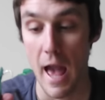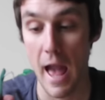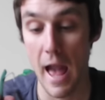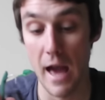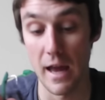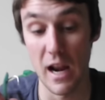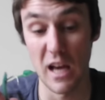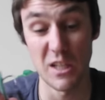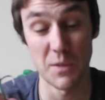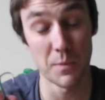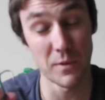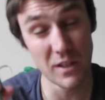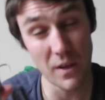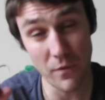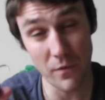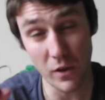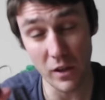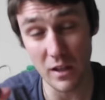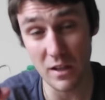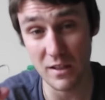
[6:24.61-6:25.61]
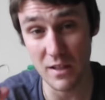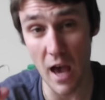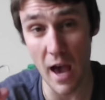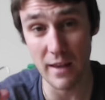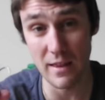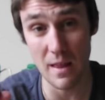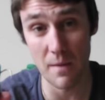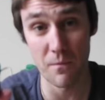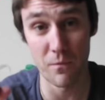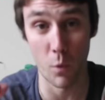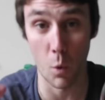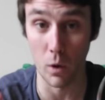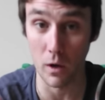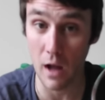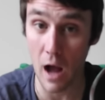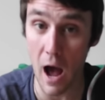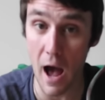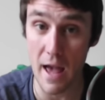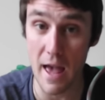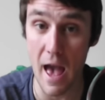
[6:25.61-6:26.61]
And I specifically designed them for
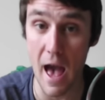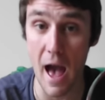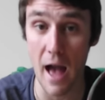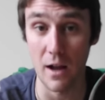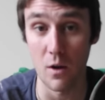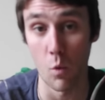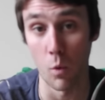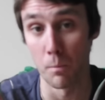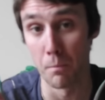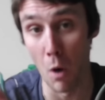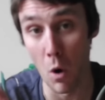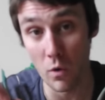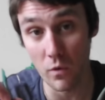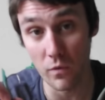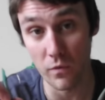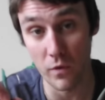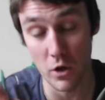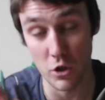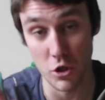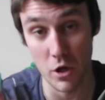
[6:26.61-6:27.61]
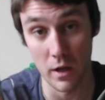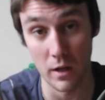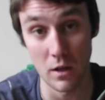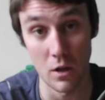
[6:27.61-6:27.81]
kayak or boat fishing.